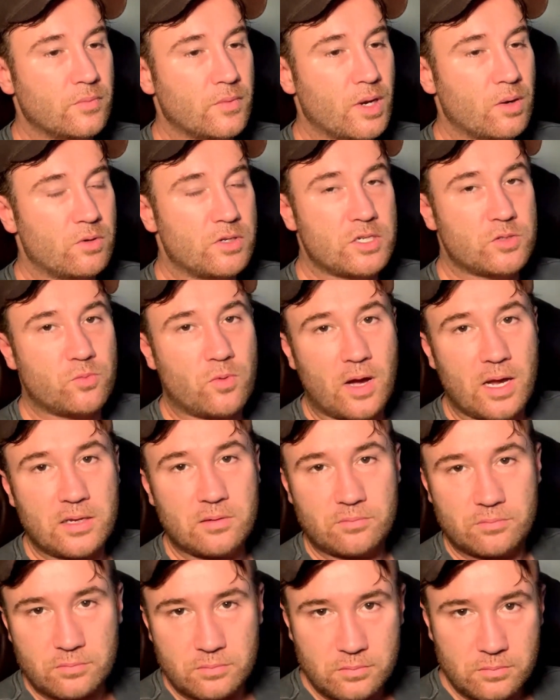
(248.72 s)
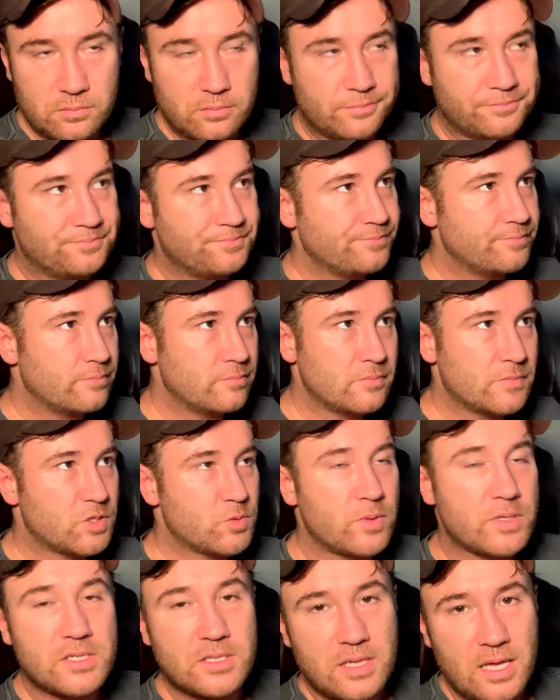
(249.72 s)
which is why
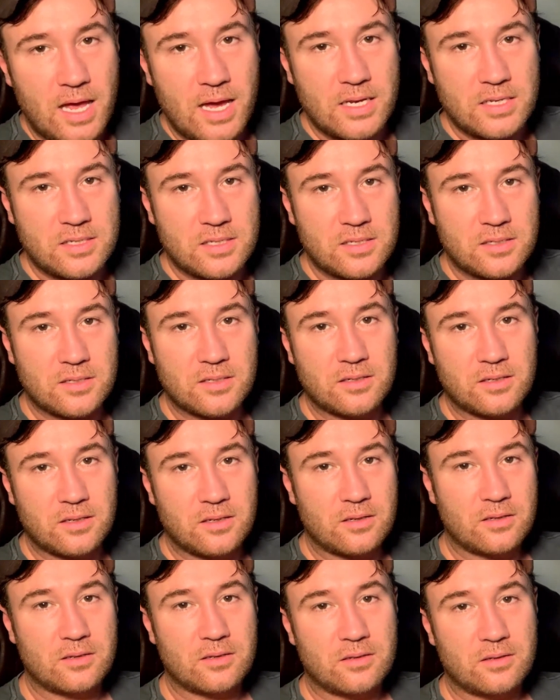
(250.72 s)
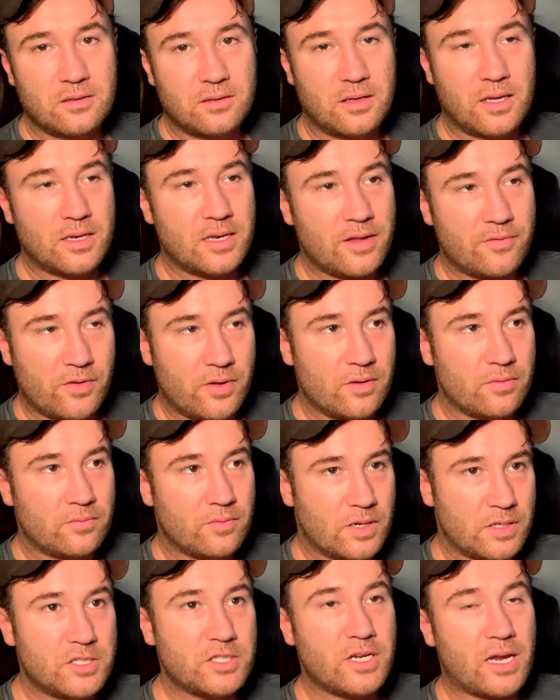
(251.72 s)
Swiss lace can never
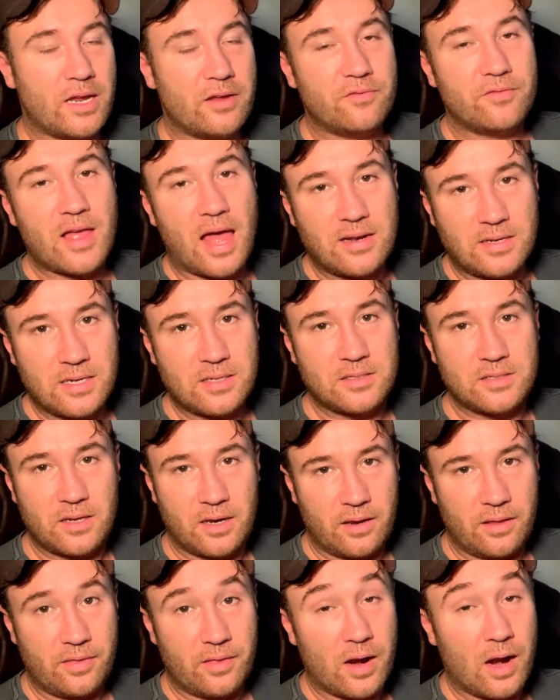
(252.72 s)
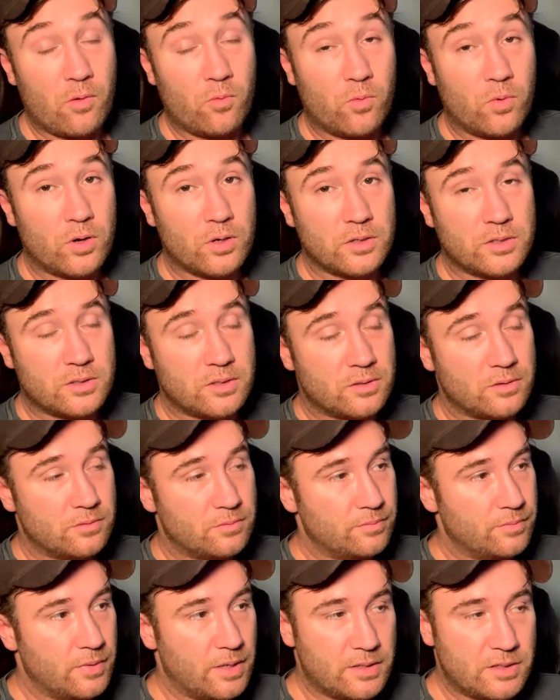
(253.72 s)
achieve that density that I want.
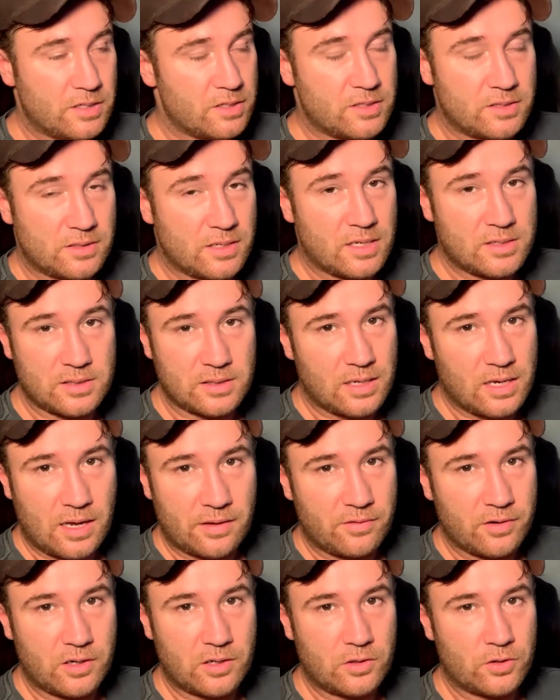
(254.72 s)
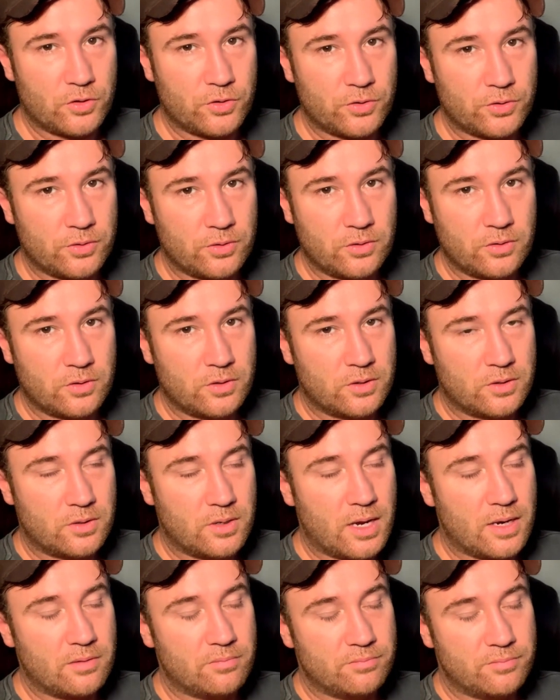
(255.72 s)
It just doesn't cover glue,
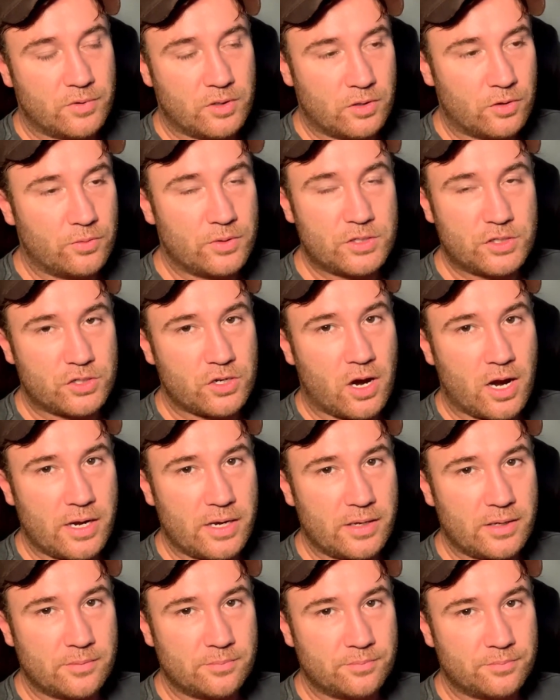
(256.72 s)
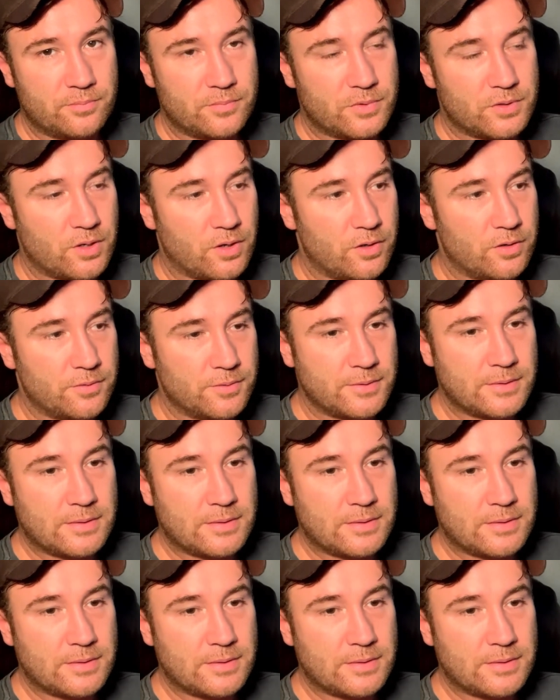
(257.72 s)
and glue is shiny, so